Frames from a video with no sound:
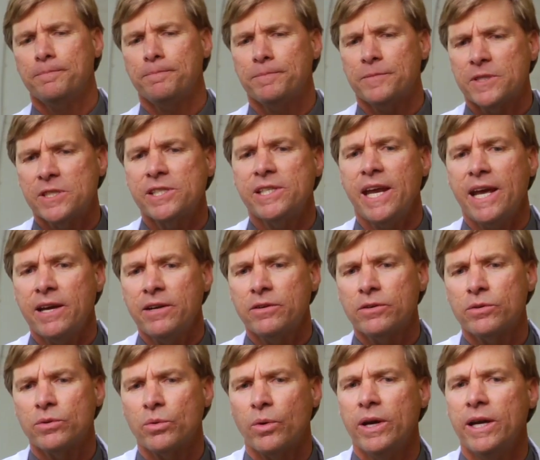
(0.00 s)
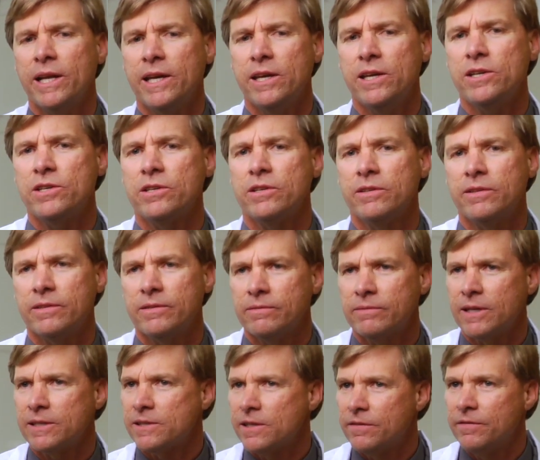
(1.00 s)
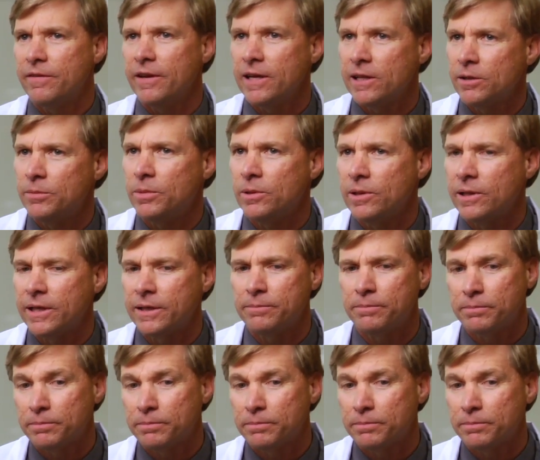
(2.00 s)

Standard radiation that's available at